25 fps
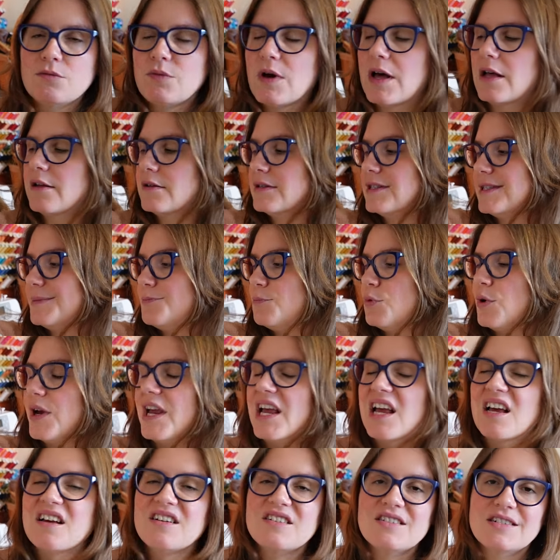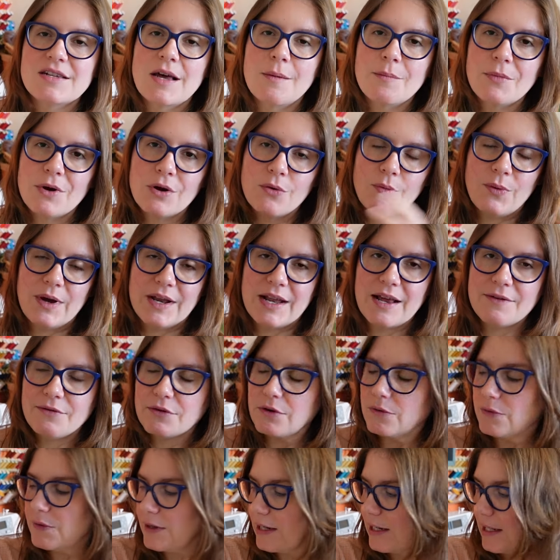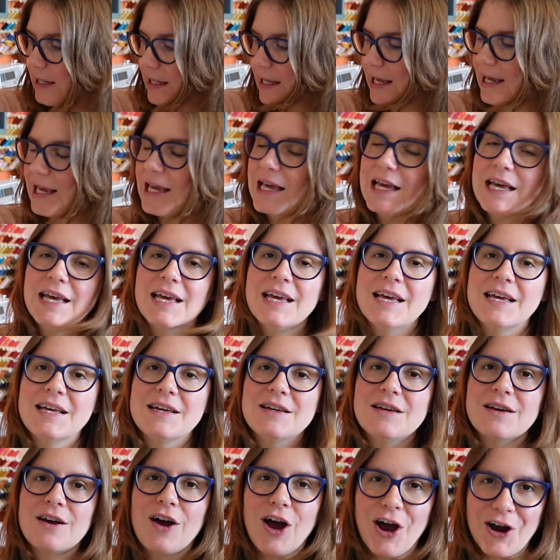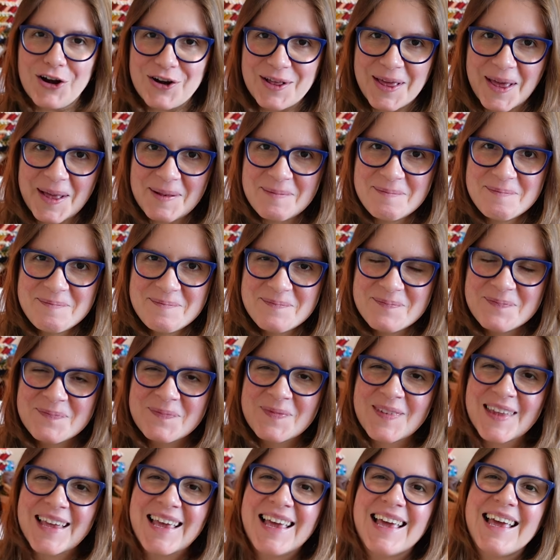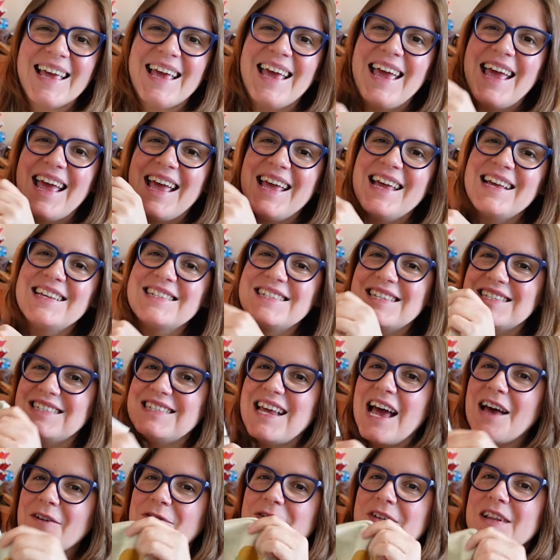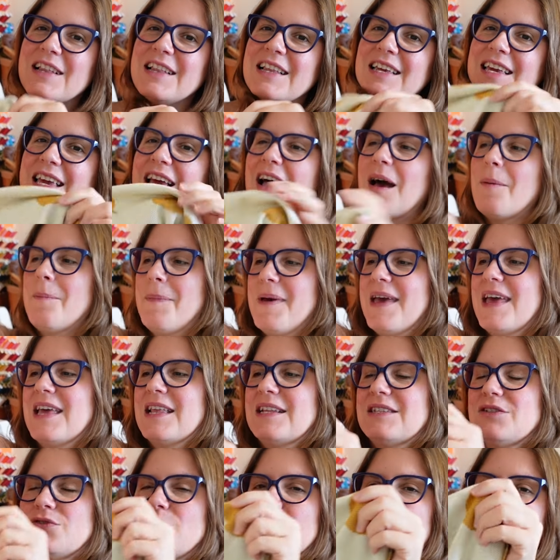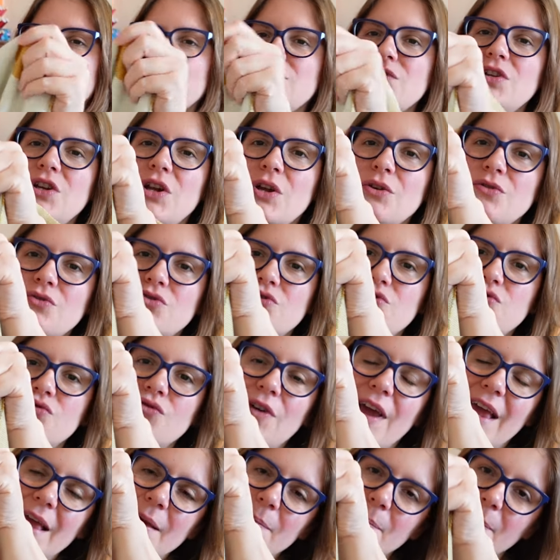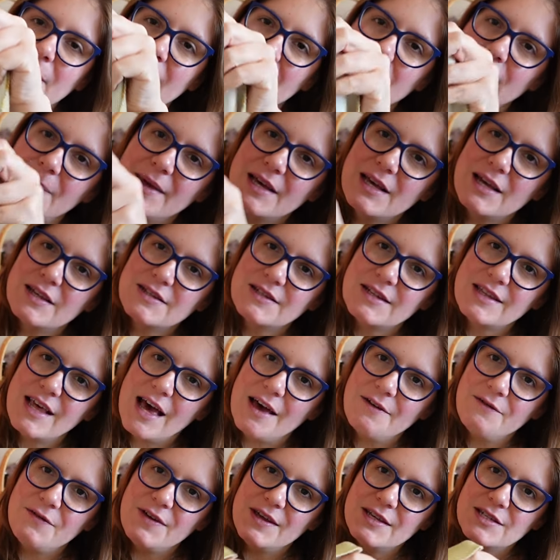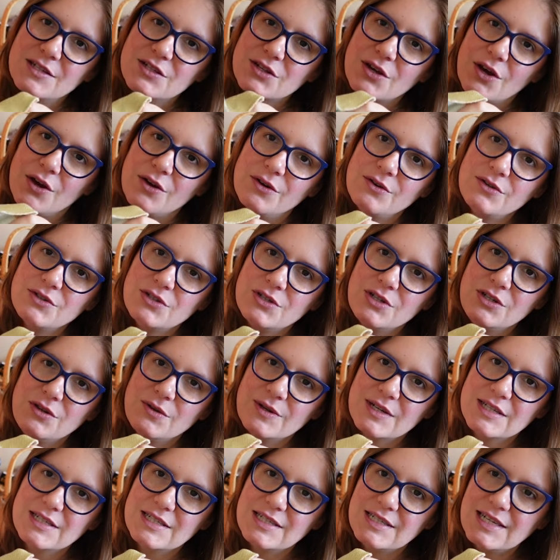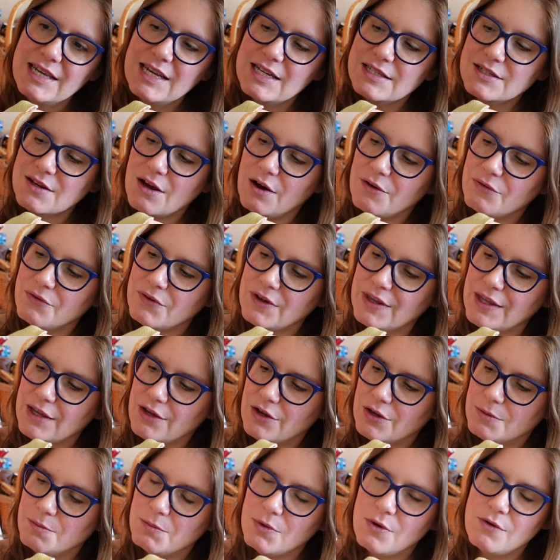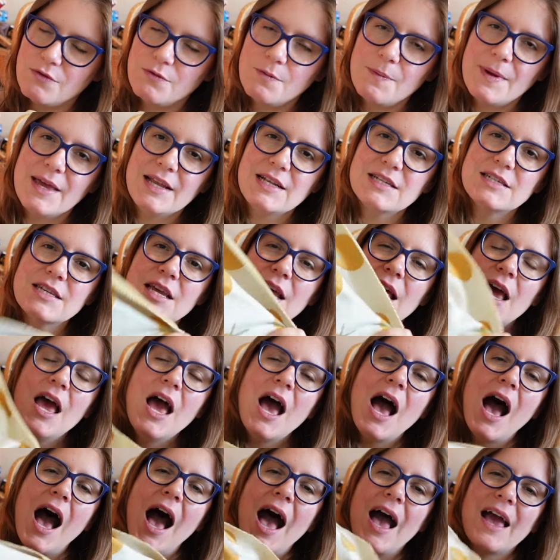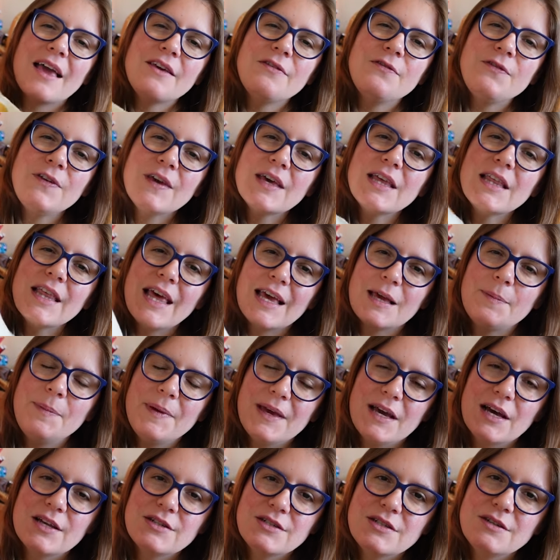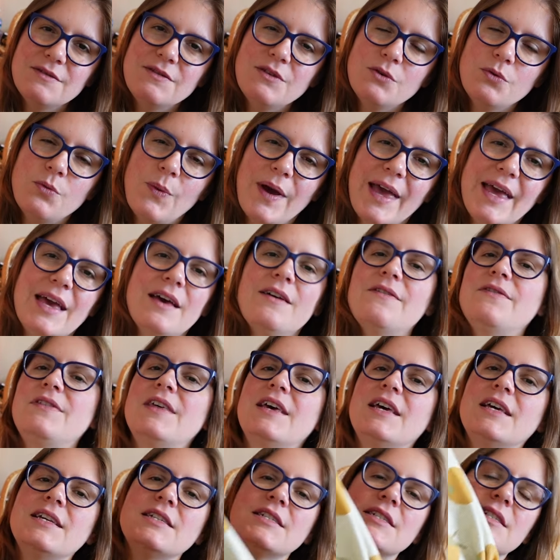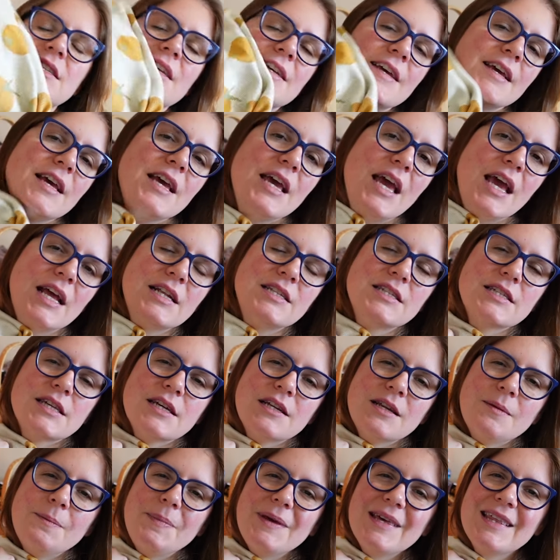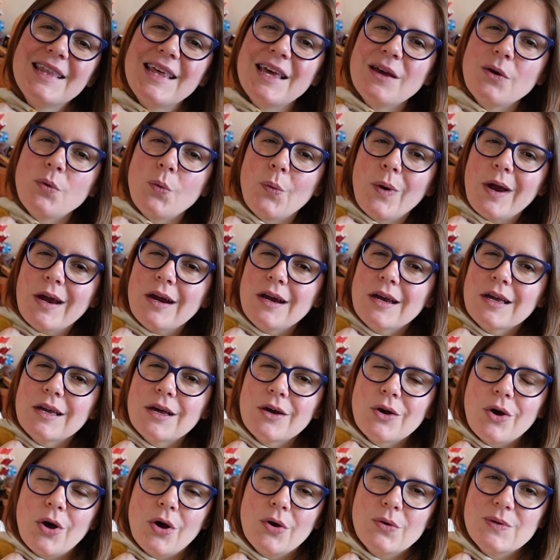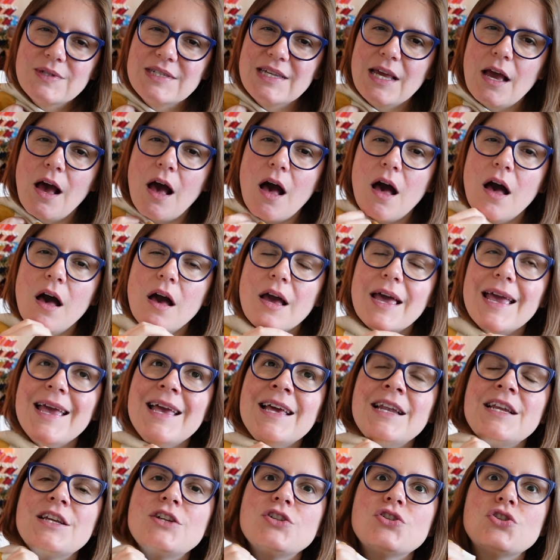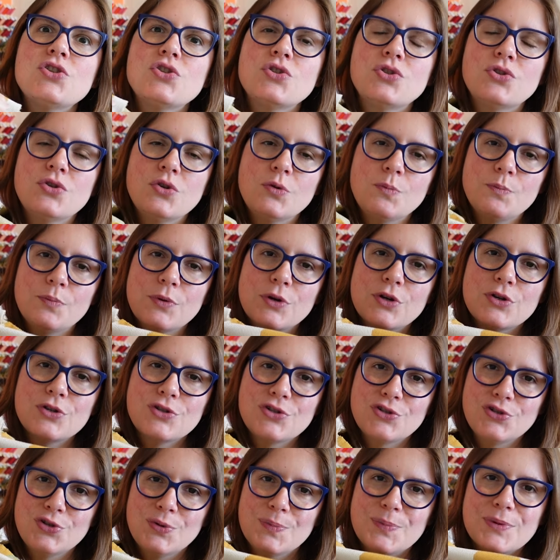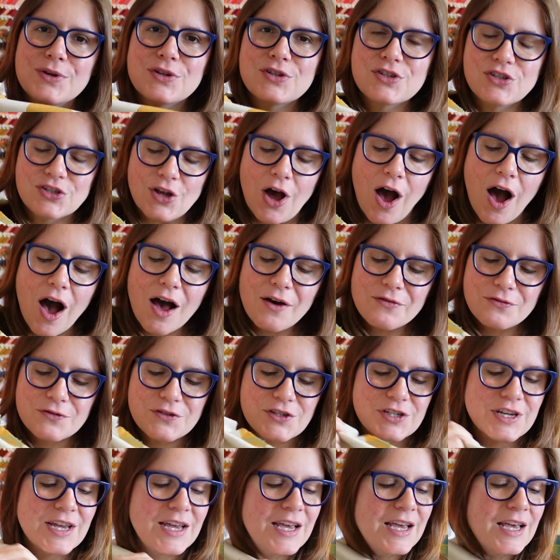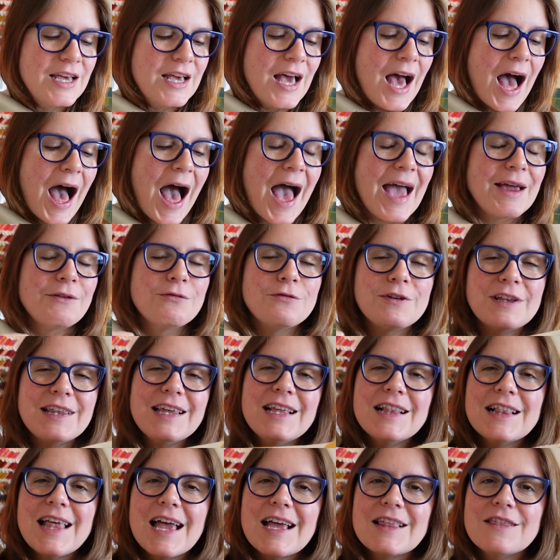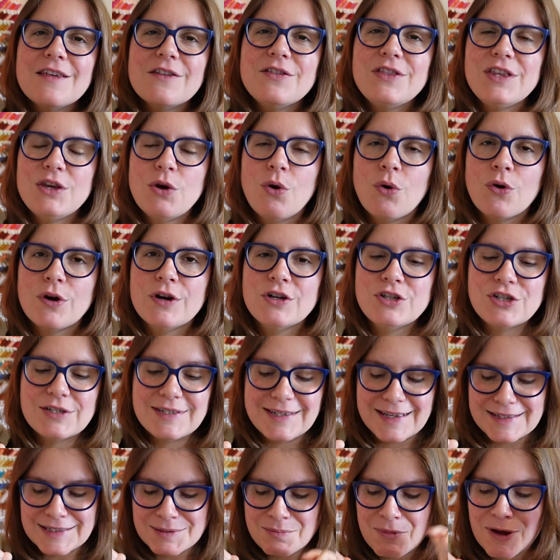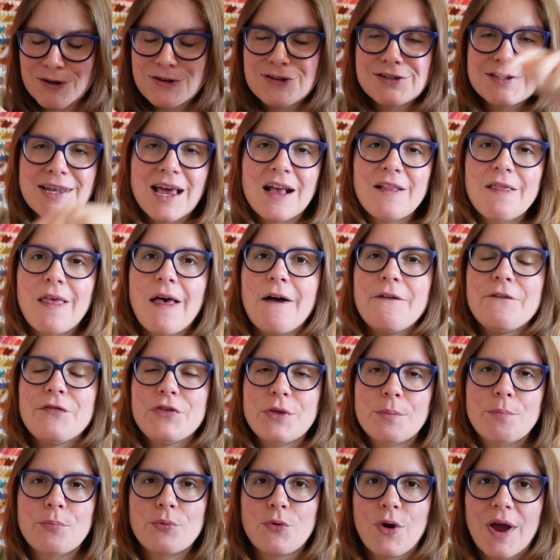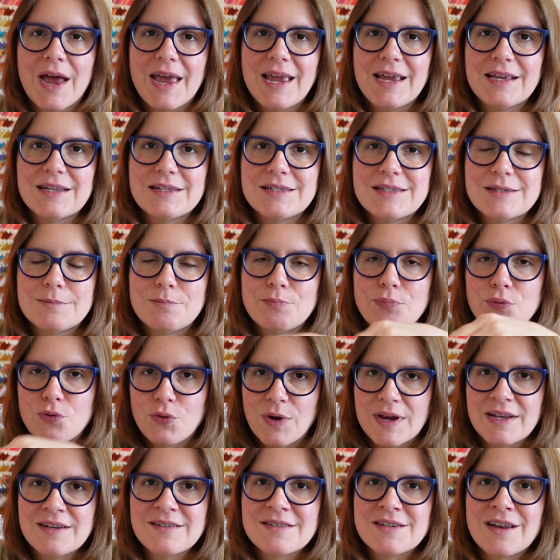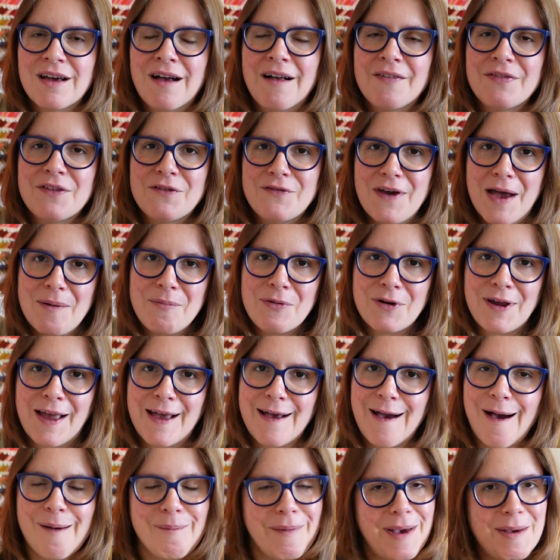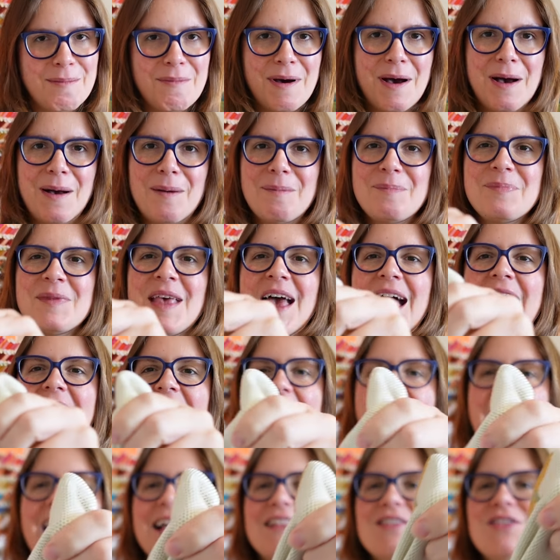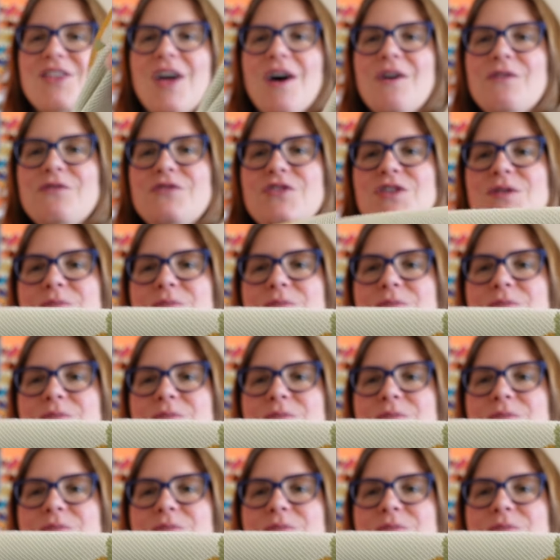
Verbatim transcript: well, spring, summer, whenever really, cardigan it is definitely a bit sort of, you know, drapey because of that viscose. So you can see it's got really good movement. I feel like because of the weight of this, it's gonna be like wearing a cozy hug. It is super, super soft. I really like that the oranges, as much as I love the bright print on the fabric I got my mom, I love